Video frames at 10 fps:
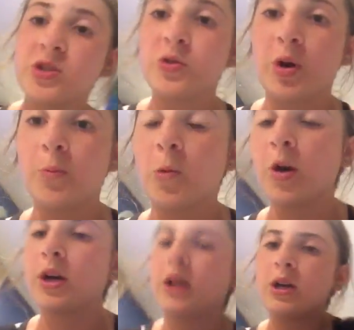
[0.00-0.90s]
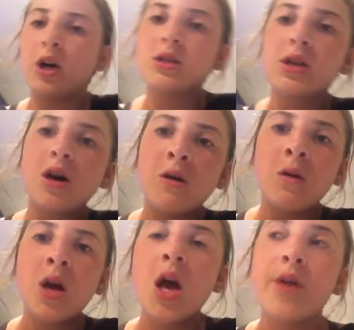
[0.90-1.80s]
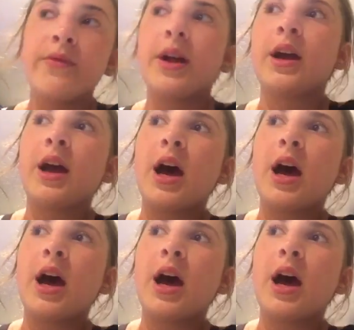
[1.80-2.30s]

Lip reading: to do on board. And also they